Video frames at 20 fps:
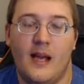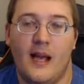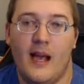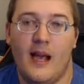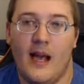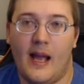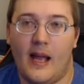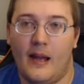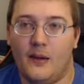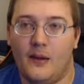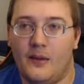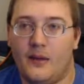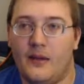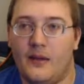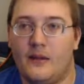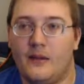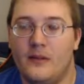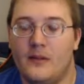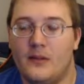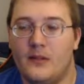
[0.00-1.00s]
I don't
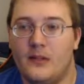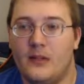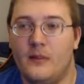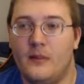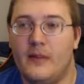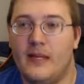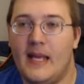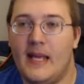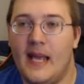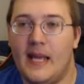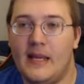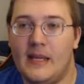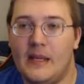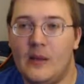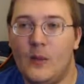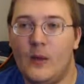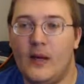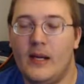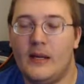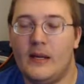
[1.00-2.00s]
think there's going to be any
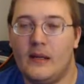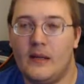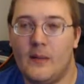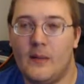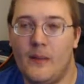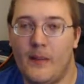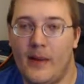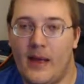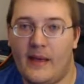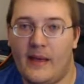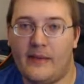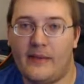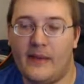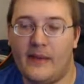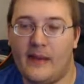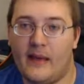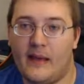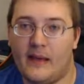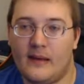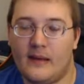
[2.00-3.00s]
way to combat
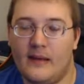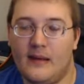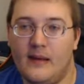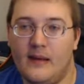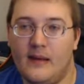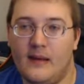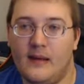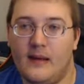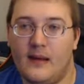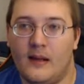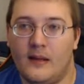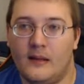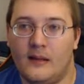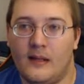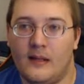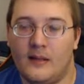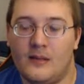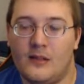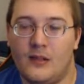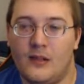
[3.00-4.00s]
that
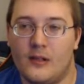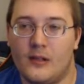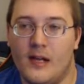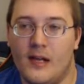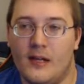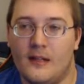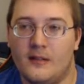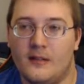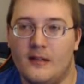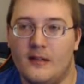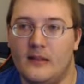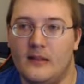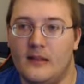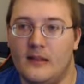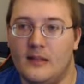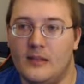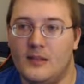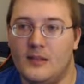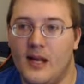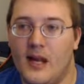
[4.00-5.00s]
unless you're
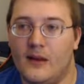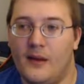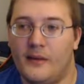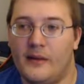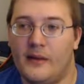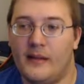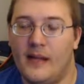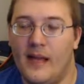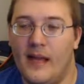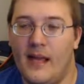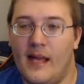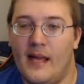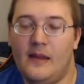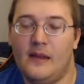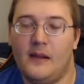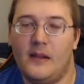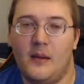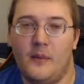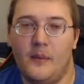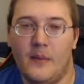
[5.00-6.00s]
constantly shouting, hey,
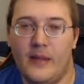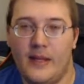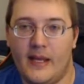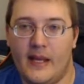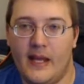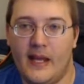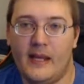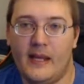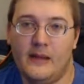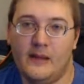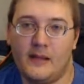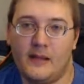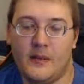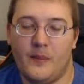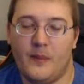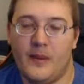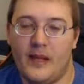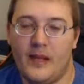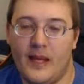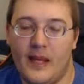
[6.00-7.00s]
look at me, hey, look at
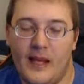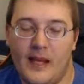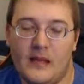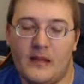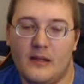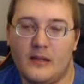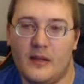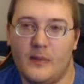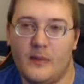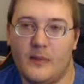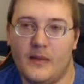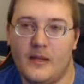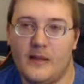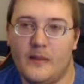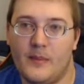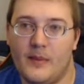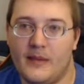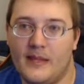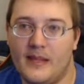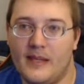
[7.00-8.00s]
me, hey, look at me.
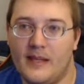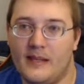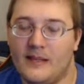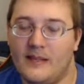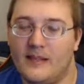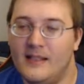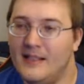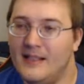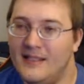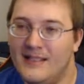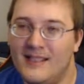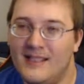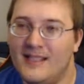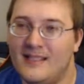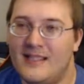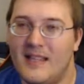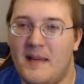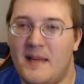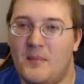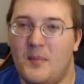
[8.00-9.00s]
But then
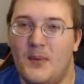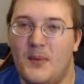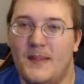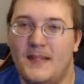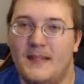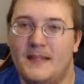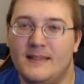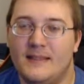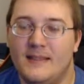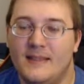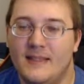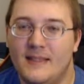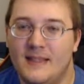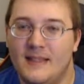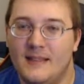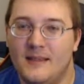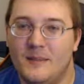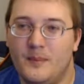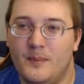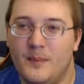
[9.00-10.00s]
at that point,
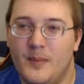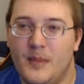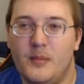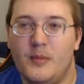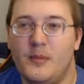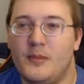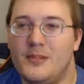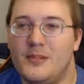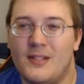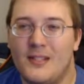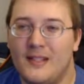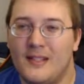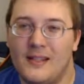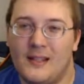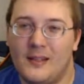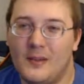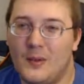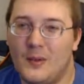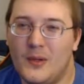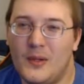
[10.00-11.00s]
people are just going to
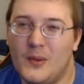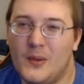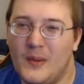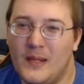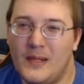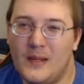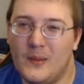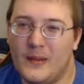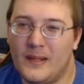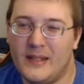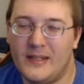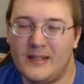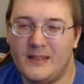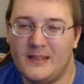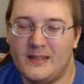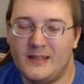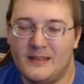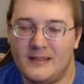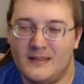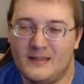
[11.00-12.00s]
ignore you anyway.
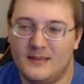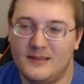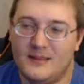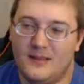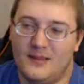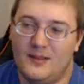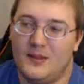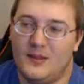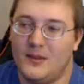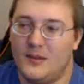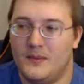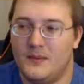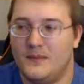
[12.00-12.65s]
So